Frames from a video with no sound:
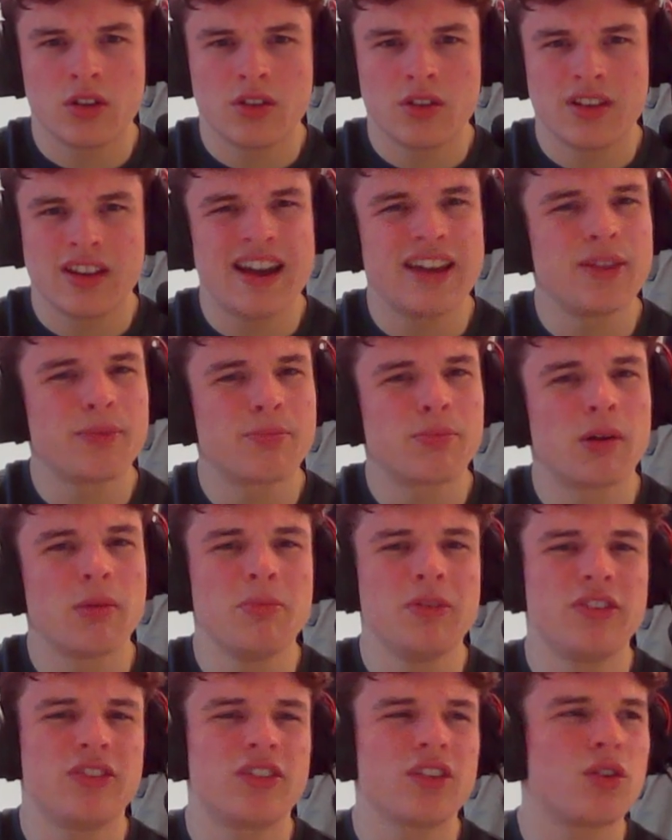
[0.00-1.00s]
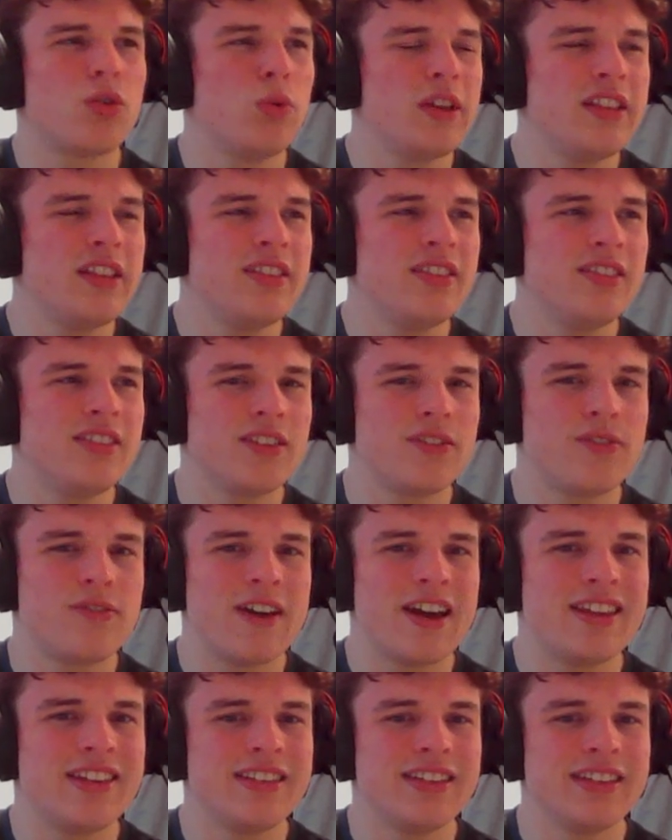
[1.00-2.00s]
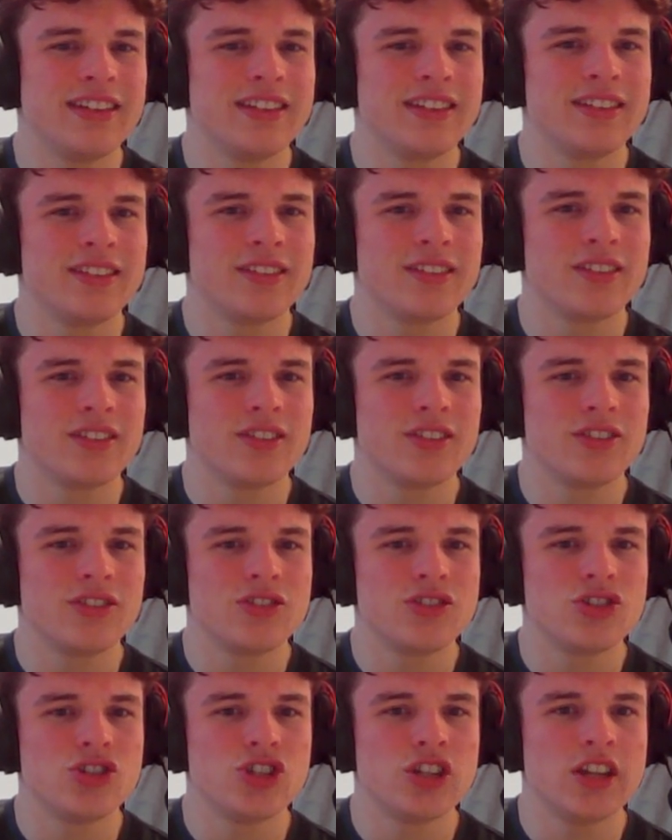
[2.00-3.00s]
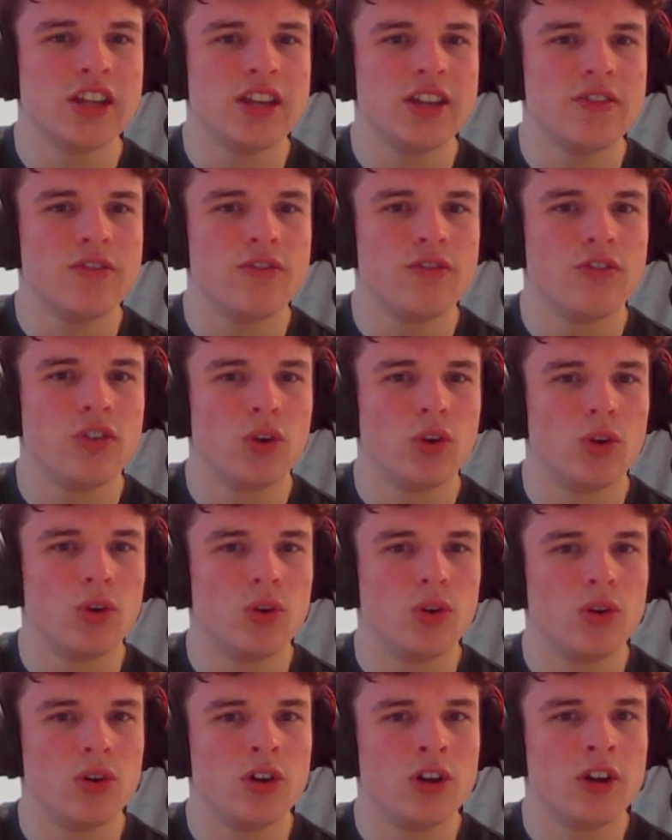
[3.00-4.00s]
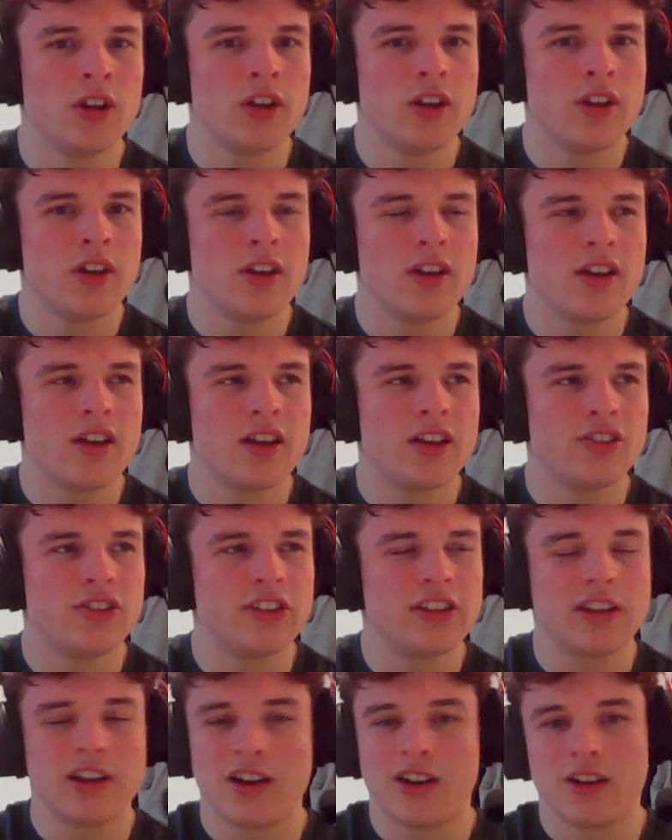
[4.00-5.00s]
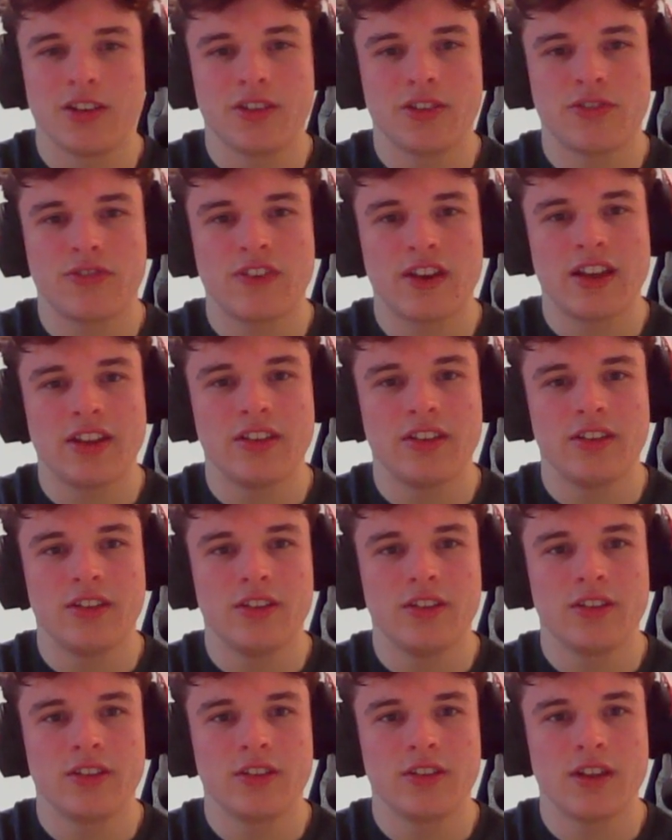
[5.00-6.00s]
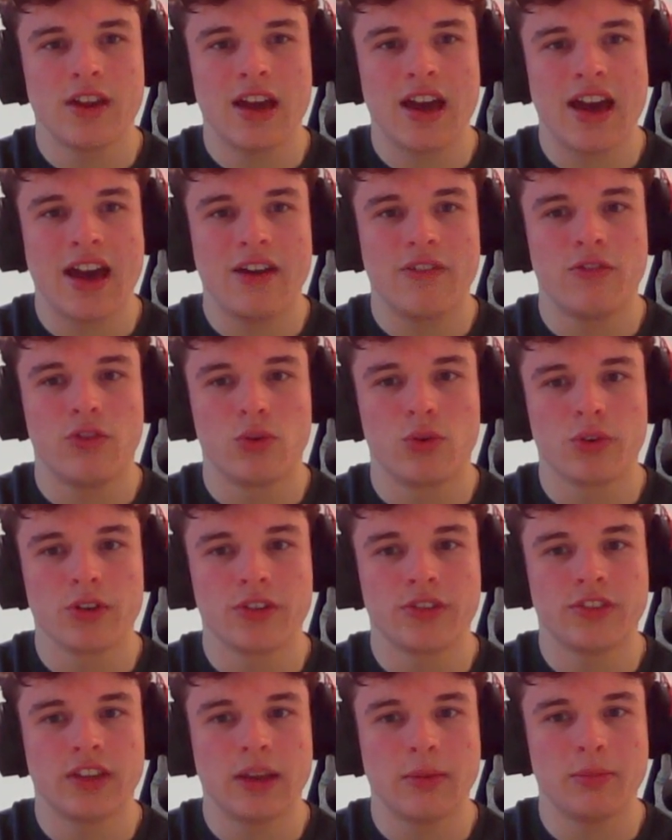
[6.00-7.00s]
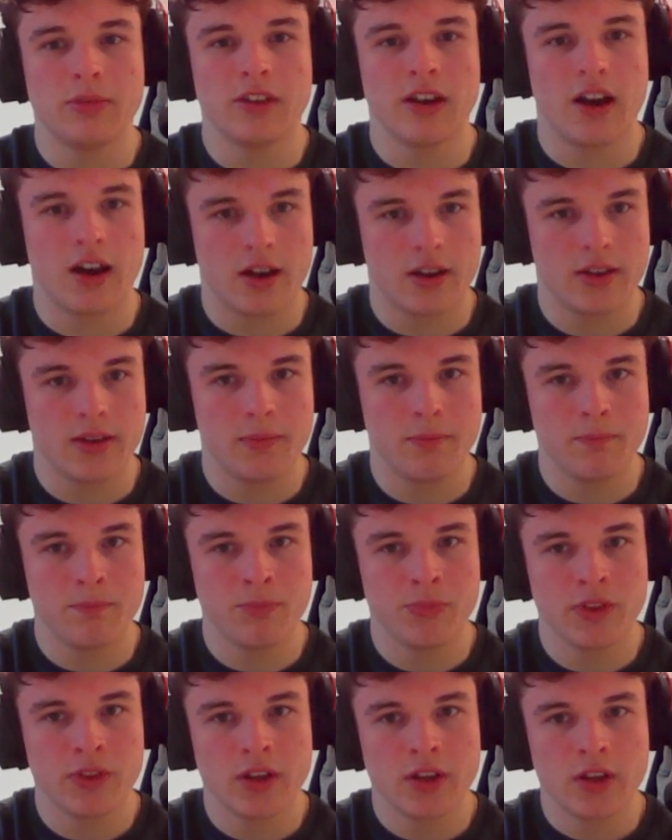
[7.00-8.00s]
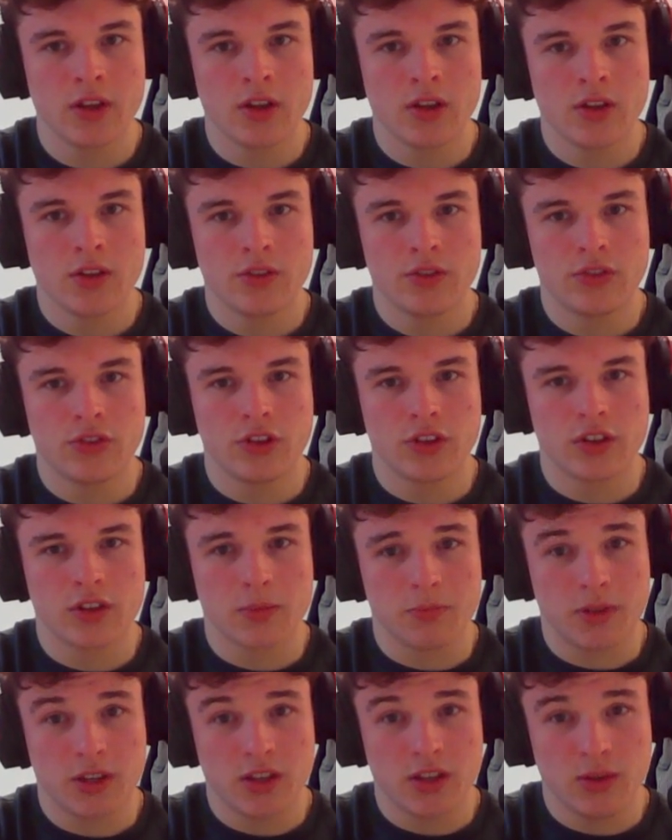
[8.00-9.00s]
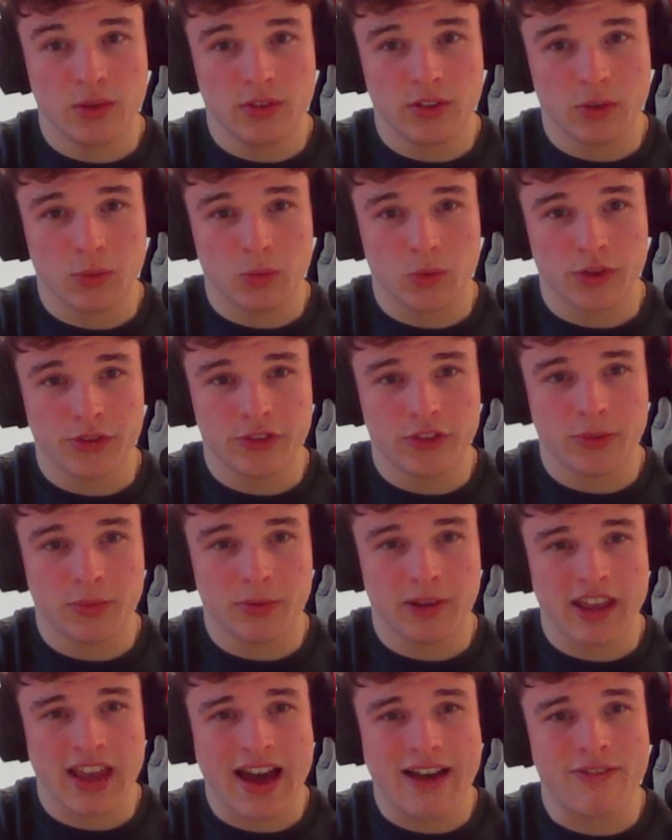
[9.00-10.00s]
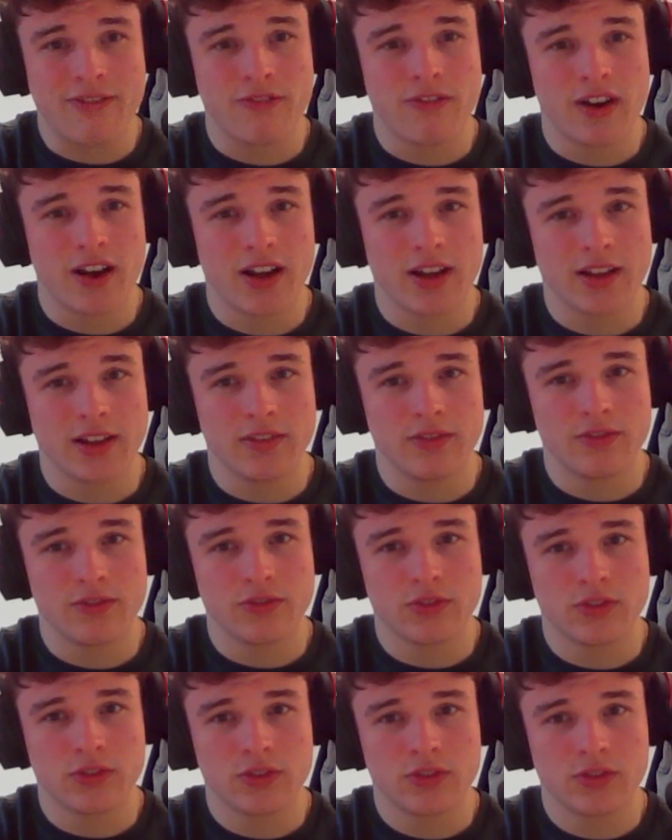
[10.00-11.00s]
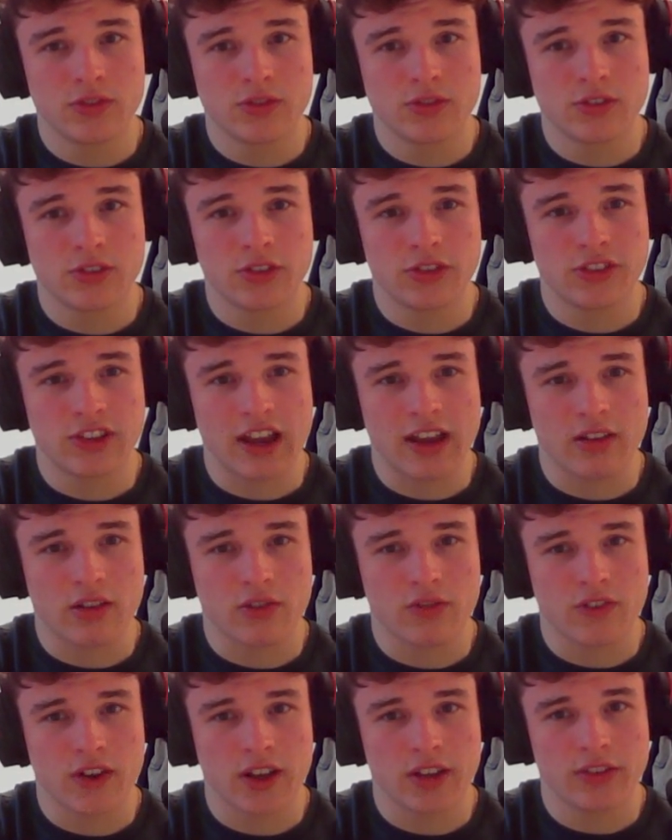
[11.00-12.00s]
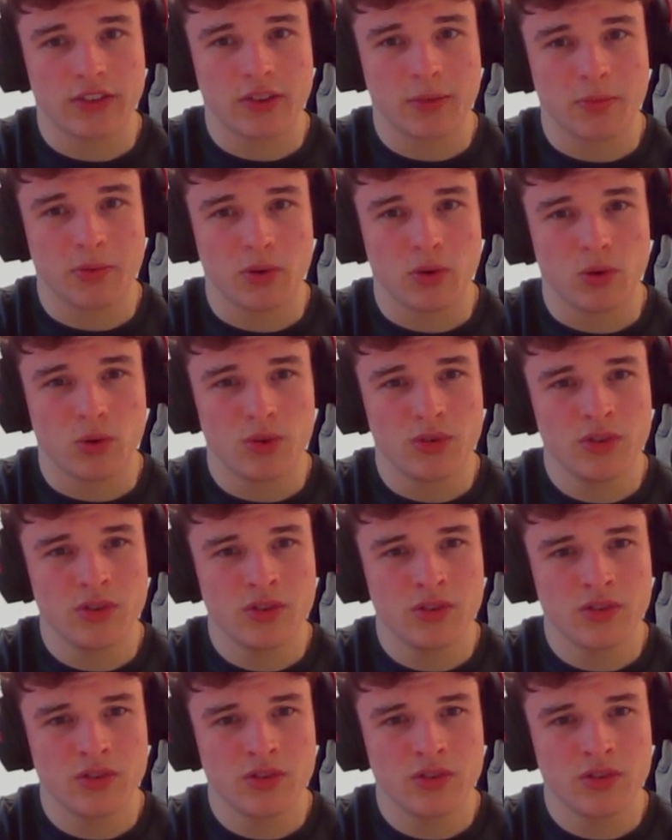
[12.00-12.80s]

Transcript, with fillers: Yeah, the problem is the queen's defending g4, and she can't defend f4 at the same time. So the computer wants to play f5 to sacrifice the pawn.